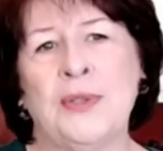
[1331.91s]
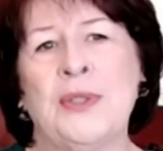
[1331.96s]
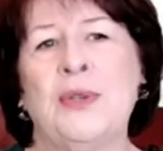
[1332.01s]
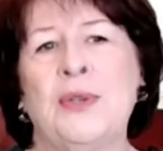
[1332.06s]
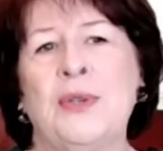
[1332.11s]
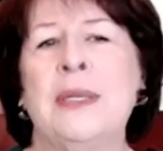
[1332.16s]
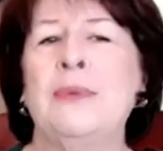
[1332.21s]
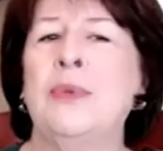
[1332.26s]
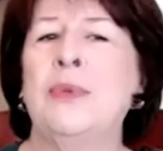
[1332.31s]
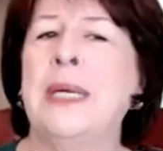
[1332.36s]
So
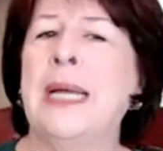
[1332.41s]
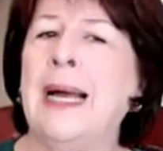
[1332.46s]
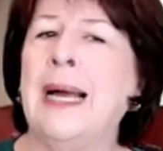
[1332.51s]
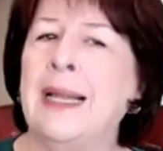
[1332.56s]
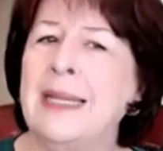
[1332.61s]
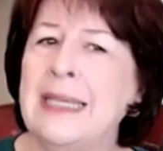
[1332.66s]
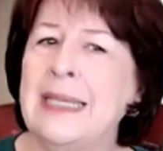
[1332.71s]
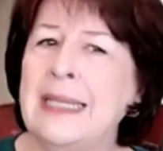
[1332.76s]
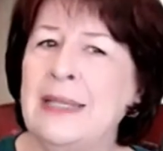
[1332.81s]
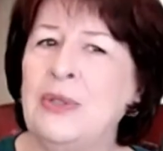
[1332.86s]
in
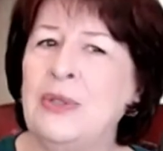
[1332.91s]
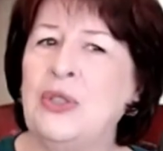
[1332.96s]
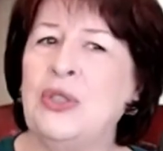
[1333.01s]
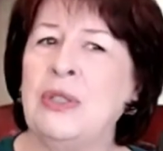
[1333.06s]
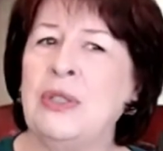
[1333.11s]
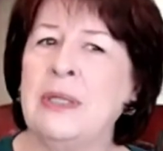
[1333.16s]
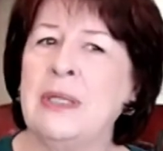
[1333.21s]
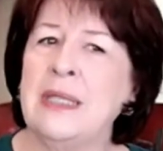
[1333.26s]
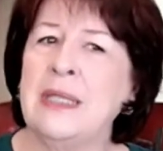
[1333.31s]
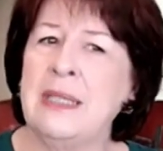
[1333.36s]
reality, you
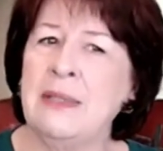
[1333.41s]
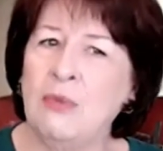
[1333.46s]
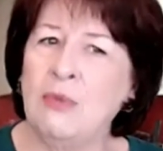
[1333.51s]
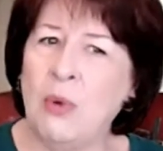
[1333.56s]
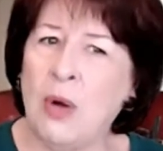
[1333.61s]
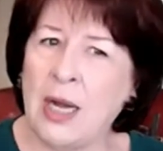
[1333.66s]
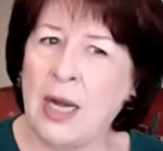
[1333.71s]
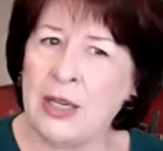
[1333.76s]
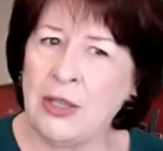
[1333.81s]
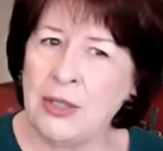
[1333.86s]
shouldn't leave
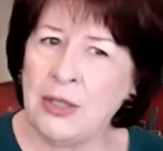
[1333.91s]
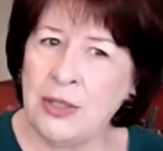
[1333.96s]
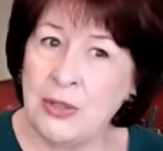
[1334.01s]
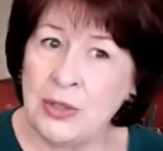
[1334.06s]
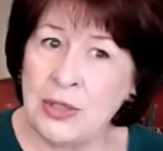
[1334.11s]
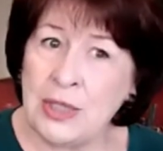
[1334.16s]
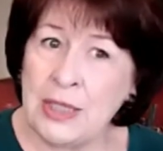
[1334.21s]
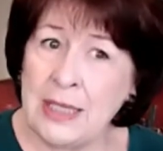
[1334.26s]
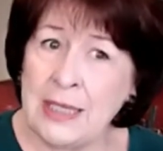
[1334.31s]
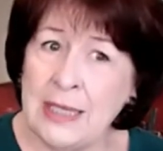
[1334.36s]
water in your
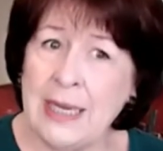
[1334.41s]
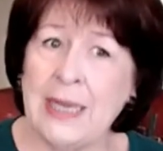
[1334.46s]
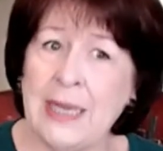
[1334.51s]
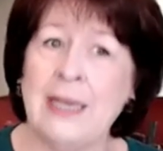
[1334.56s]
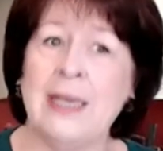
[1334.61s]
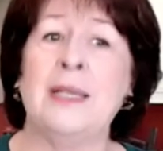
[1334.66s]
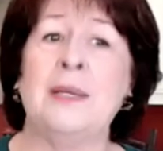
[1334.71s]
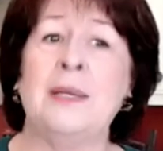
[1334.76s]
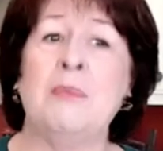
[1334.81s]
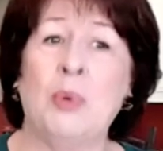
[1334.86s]
tea
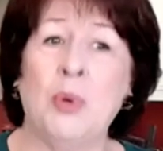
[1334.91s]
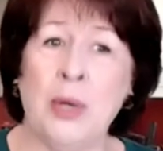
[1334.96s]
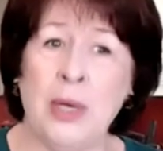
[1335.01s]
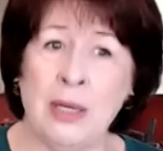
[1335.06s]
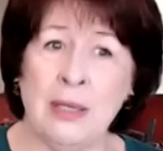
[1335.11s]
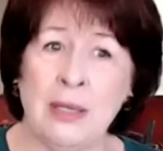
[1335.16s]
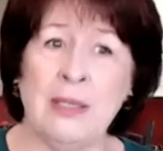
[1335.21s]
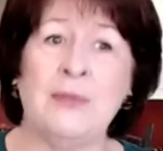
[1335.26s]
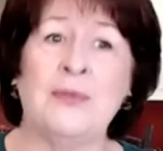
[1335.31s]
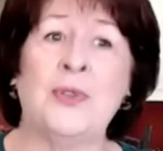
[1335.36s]
kettle and
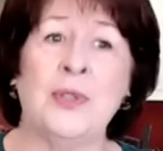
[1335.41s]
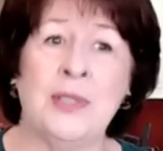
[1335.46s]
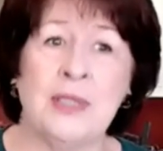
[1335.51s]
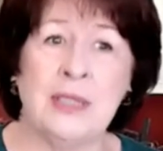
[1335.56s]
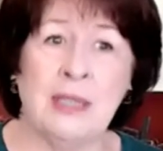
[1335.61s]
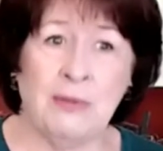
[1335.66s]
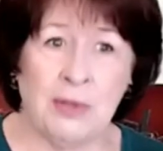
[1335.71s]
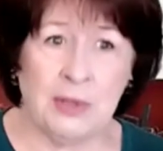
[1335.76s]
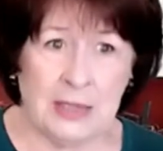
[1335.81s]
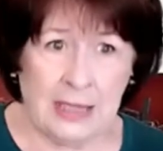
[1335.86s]
boil it for
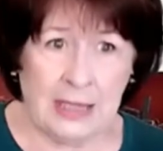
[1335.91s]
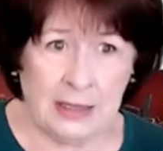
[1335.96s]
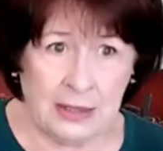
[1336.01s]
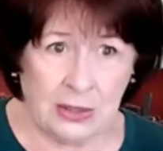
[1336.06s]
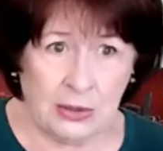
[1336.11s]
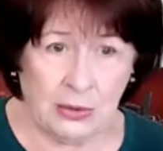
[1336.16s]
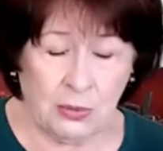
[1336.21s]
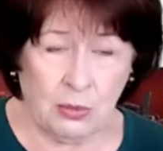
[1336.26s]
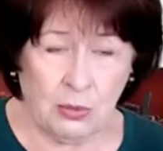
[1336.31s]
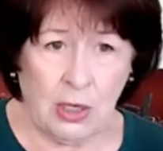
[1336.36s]
several days
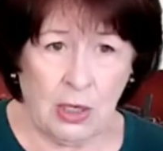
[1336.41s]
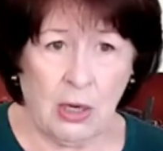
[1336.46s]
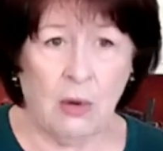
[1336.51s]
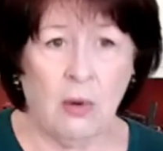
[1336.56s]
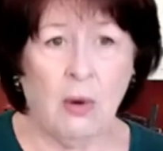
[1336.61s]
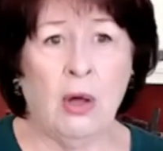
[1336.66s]
in a row.